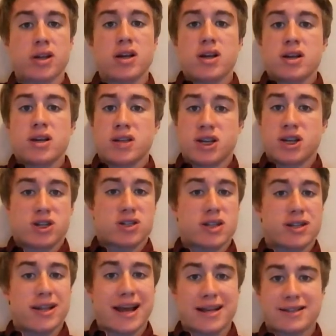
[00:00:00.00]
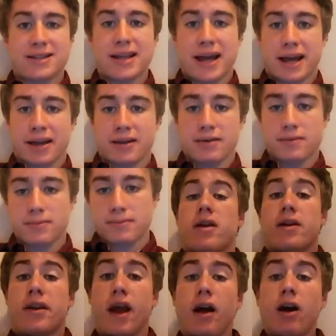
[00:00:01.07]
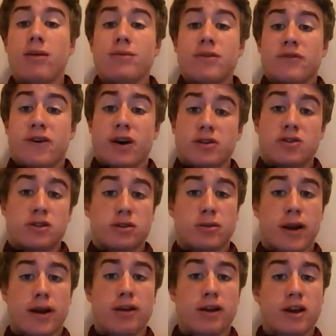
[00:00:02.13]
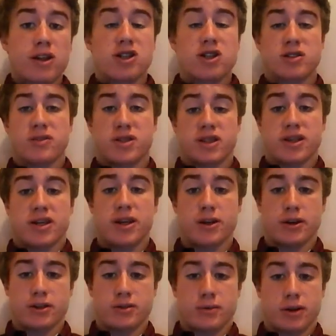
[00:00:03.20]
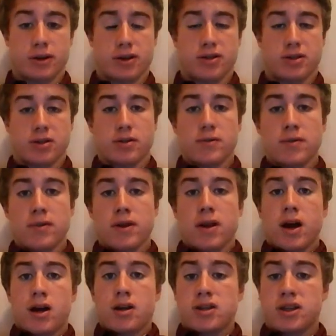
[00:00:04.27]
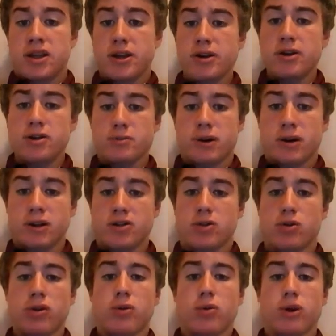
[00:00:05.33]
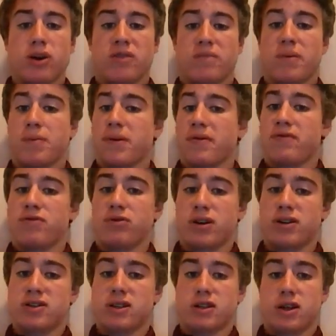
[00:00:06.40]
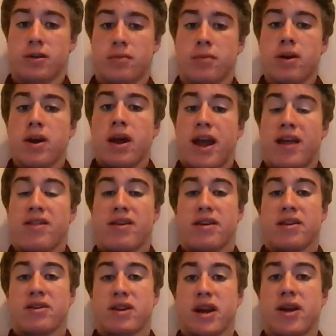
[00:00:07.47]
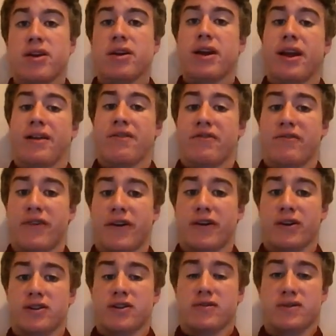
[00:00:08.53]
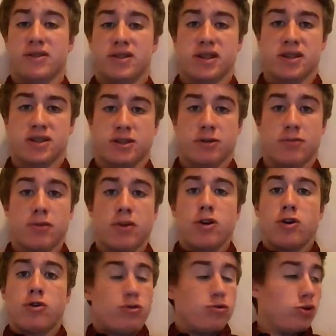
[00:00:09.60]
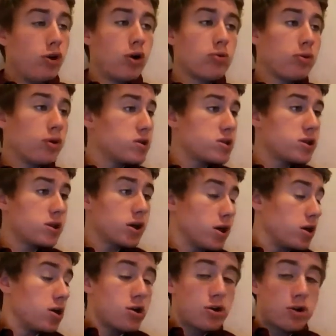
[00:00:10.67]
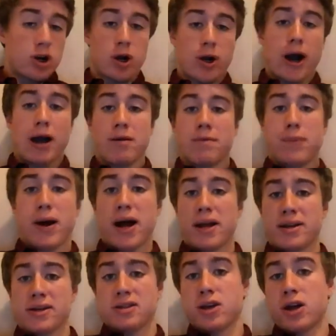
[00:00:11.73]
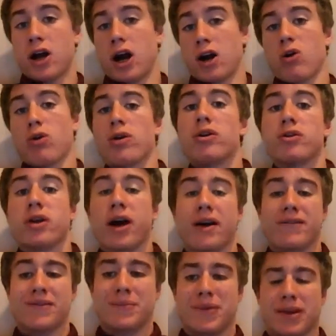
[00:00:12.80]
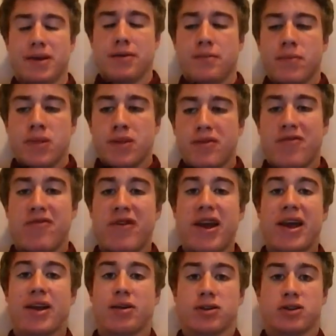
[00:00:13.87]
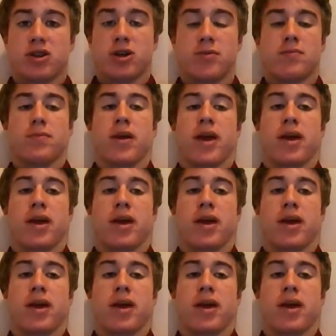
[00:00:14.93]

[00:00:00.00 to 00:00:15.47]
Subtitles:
such as the NASDAQ. Now I'll move on to a regulation of the securities markets. Securities markets only work if people have trust in them and the integrity and fairness of the system. No one wants to go out and buy a stock only to have it be fake or something